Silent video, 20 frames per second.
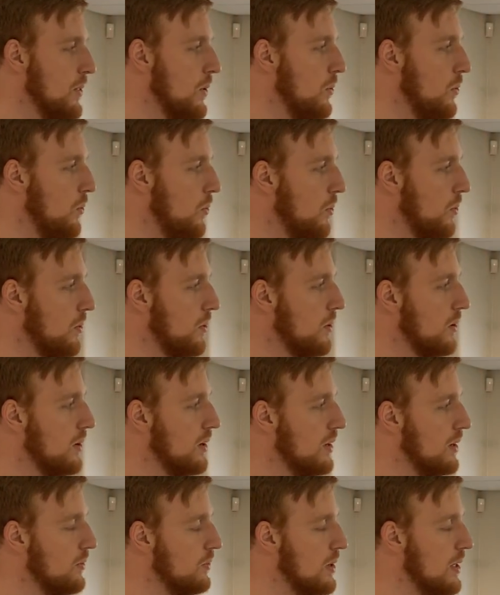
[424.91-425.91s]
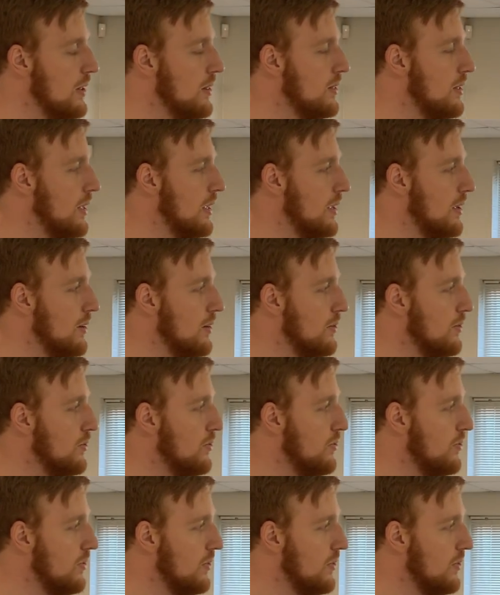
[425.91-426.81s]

Or we think of